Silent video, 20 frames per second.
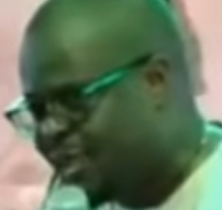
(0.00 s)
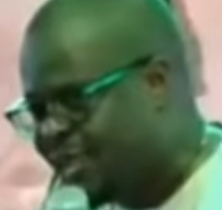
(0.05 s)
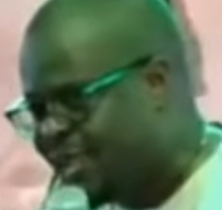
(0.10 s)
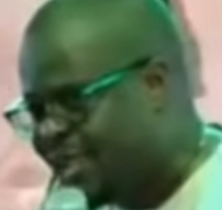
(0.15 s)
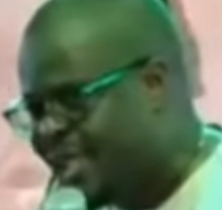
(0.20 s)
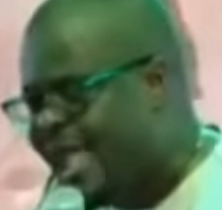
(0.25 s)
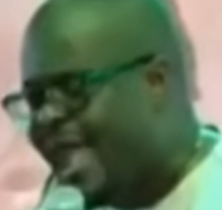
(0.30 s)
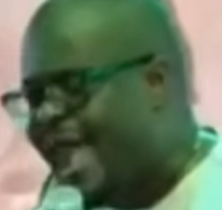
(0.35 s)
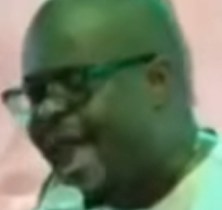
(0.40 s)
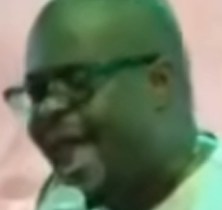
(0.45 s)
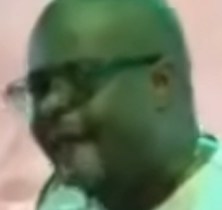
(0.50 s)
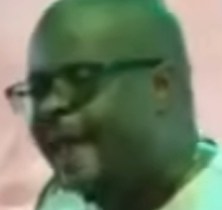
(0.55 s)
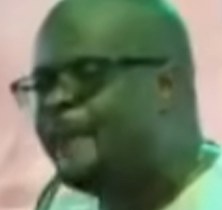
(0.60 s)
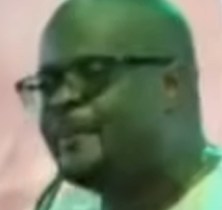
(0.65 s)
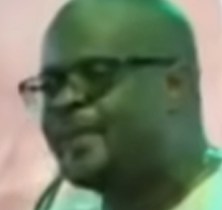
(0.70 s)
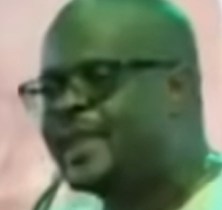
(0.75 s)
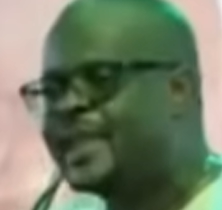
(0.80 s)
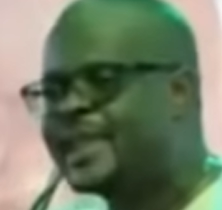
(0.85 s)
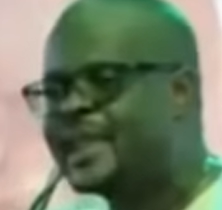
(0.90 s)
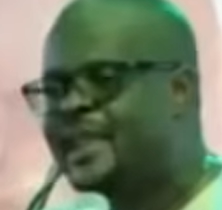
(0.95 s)
and bring in
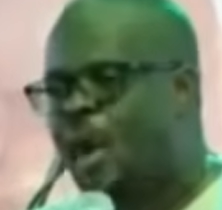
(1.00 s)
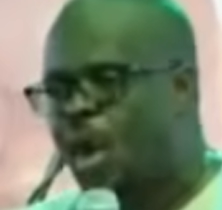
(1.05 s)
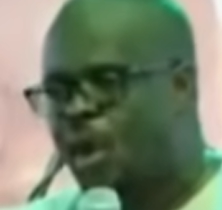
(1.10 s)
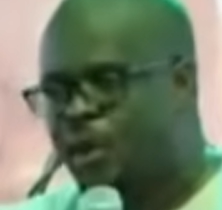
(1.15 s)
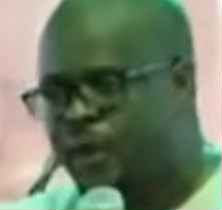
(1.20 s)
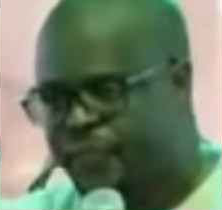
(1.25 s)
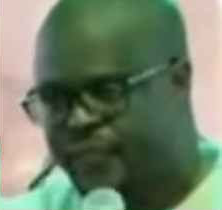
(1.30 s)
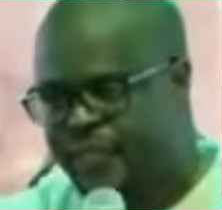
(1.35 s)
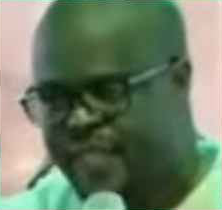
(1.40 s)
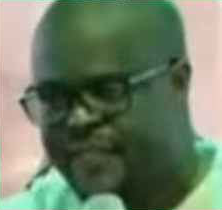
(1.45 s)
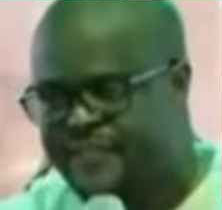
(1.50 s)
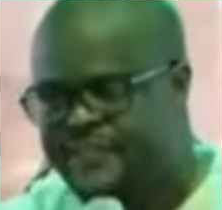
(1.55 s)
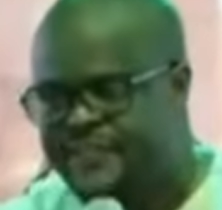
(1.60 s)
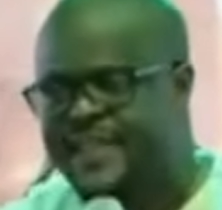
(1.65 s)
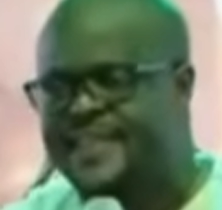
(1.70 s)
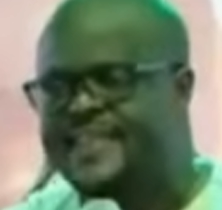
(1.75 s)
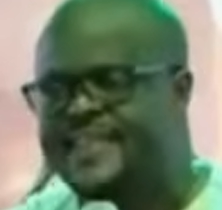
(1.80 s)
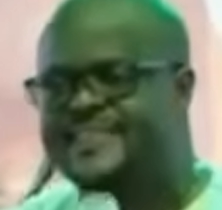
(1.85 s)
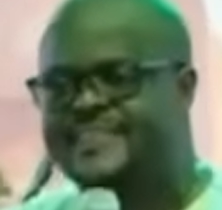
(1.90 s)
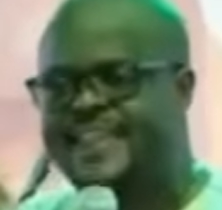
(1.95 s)
our own things instead of